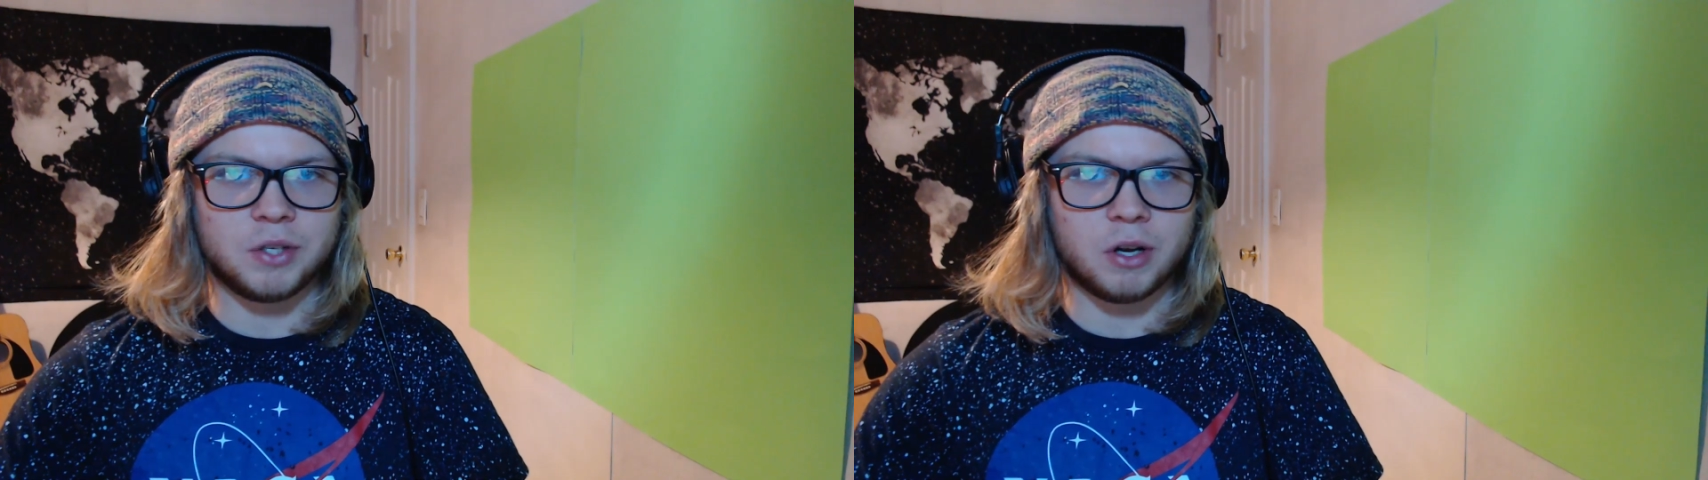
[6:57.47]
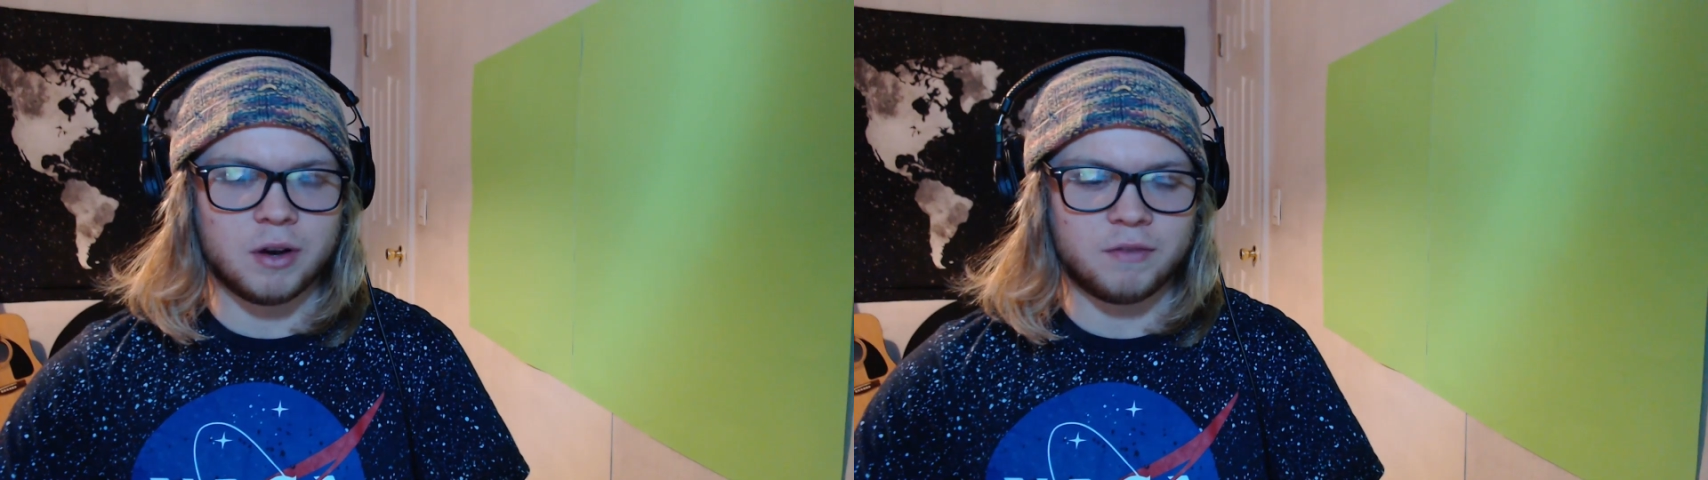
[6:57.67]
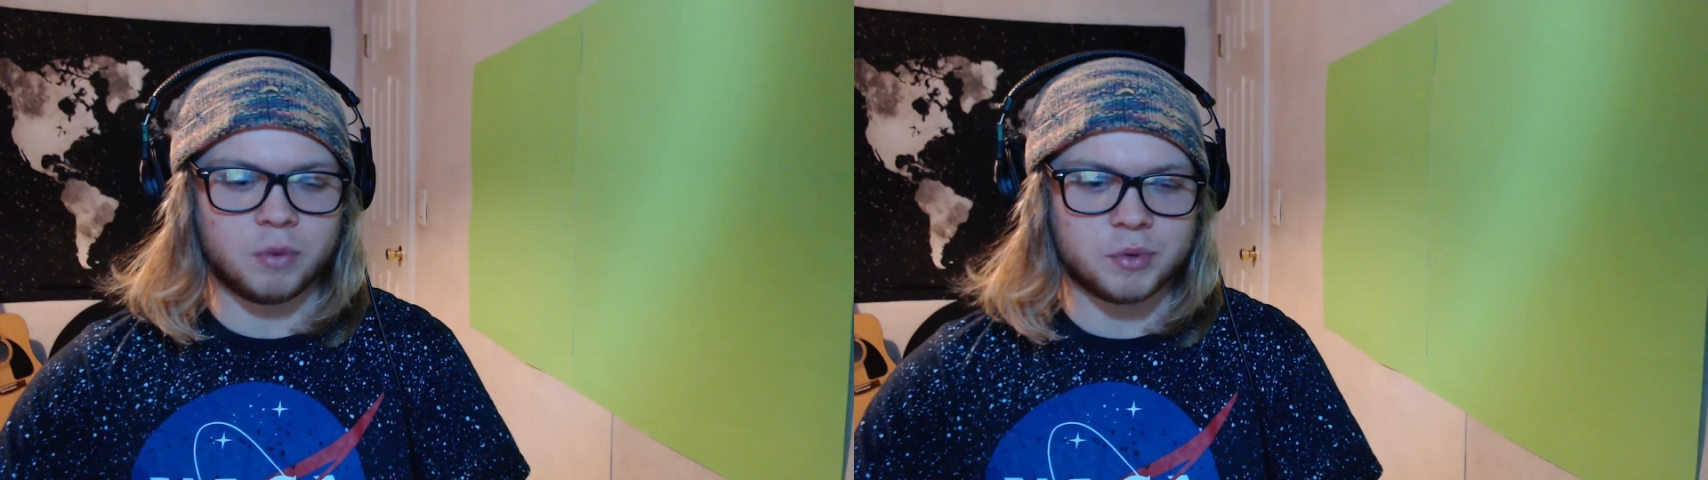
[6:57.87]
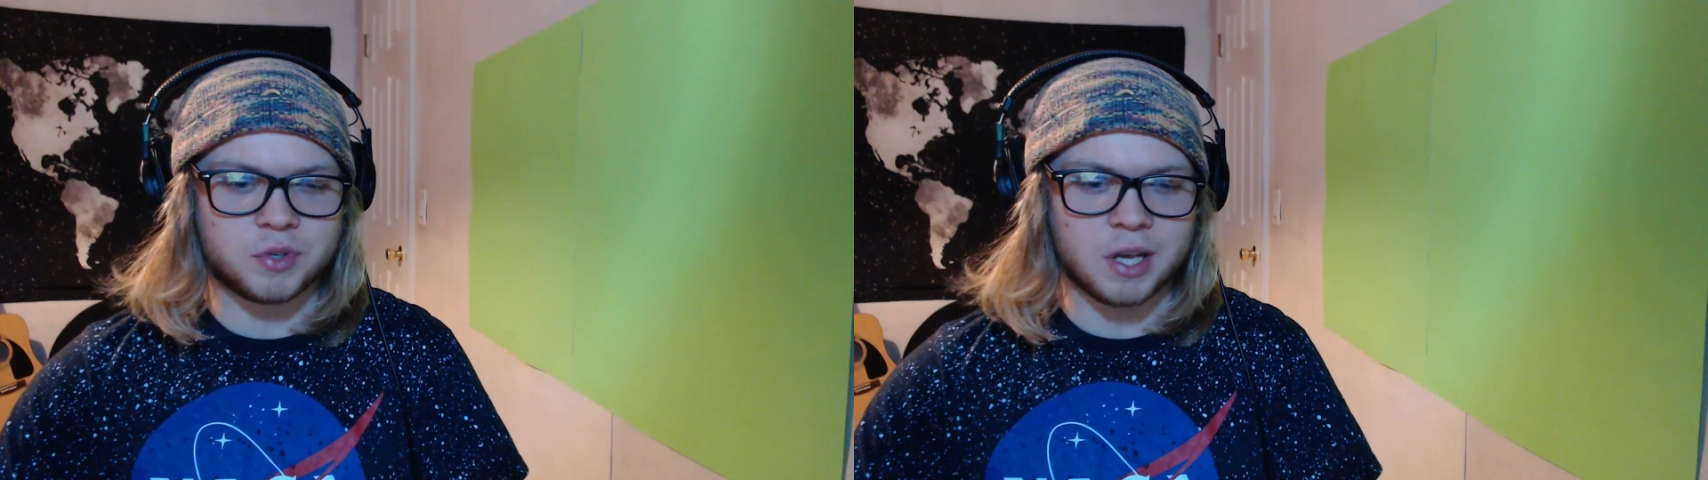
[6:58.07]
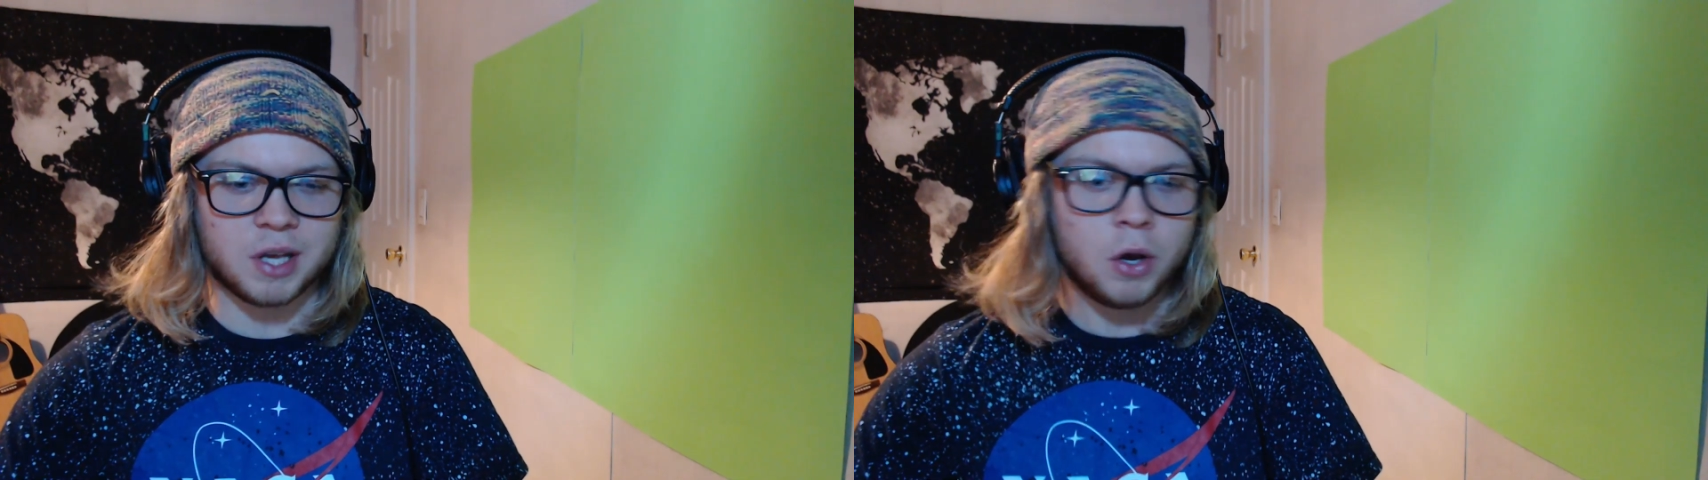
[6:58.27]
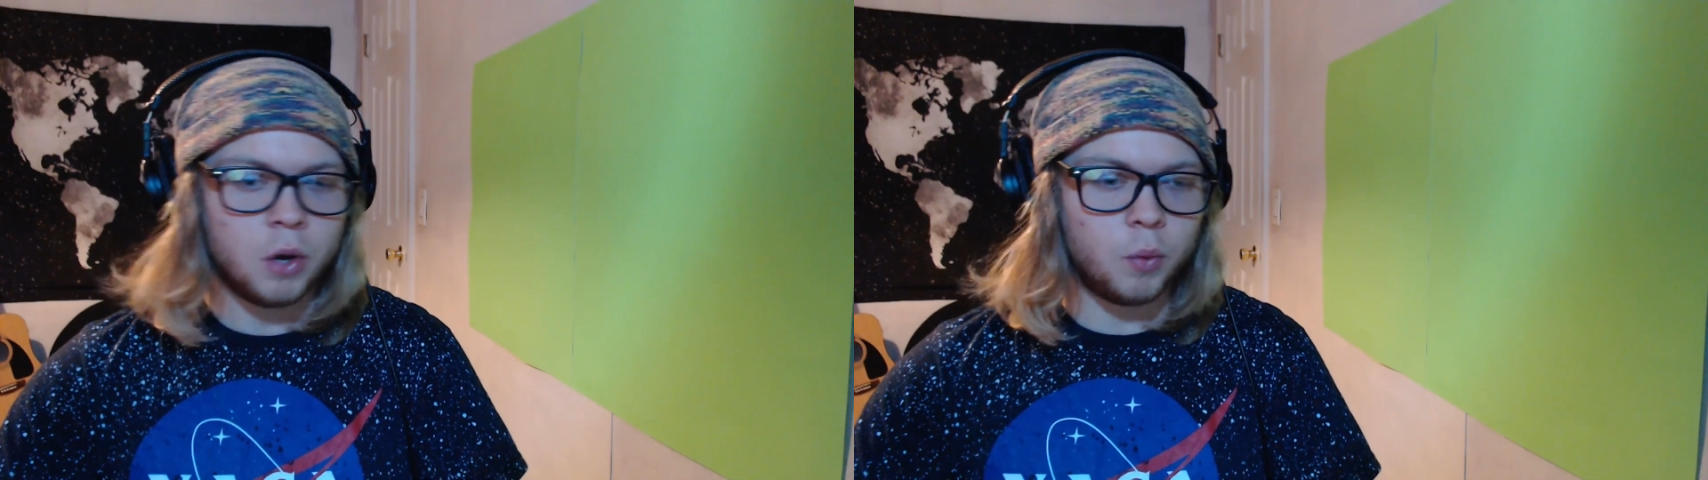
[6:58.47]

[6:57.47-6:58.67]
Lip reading: you know, everyone will say,